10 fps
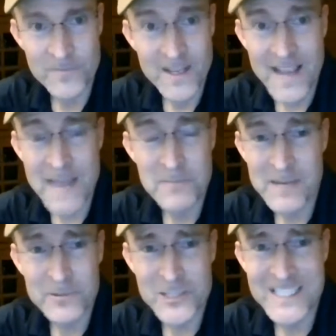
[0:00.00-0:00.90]
And
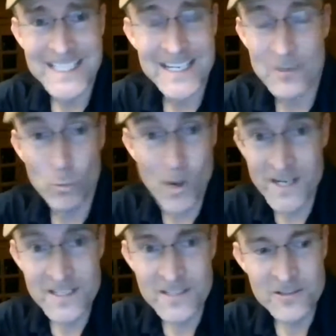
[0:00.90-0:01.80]
people just
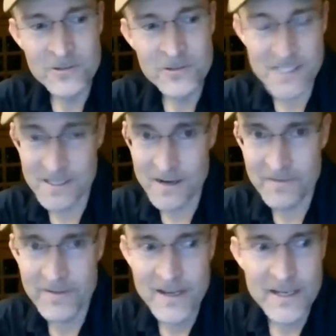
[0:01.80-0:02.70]
wanted to do the stuff.